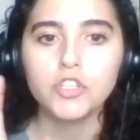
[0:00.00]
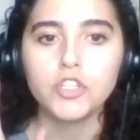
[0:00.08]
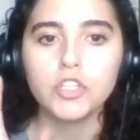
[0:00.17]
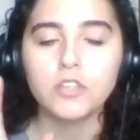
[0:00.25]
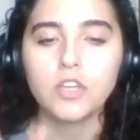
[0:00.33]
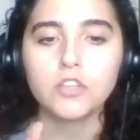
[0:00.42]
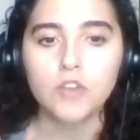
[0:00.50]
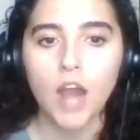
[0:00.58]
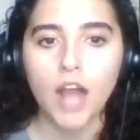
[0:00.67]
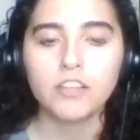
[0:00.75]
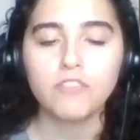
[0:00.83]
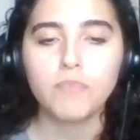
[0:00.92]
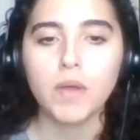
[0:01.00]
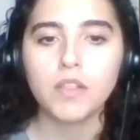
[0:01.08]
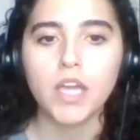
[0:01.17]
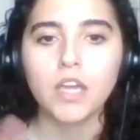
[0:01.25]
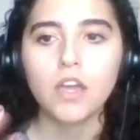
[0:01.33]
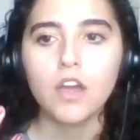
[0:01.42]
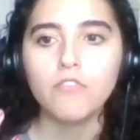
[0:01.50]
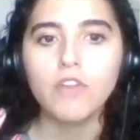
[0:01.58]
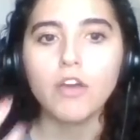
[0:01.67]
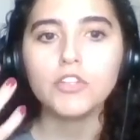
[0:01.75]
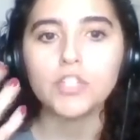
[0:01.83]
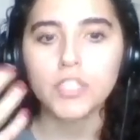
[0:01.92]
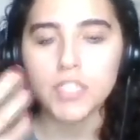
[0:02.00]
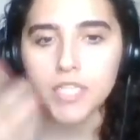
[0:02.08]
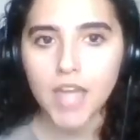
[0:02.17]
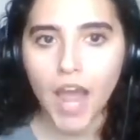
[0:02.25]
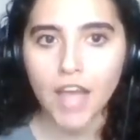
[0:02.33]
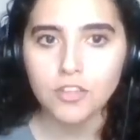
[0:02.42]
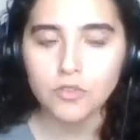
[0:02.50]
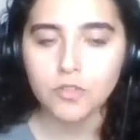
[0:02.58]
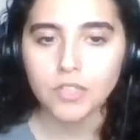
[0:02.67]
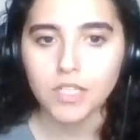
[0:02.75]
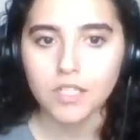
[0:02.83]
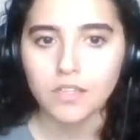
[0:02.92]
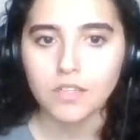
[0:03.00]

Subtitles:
She's attractive, but like very just naturally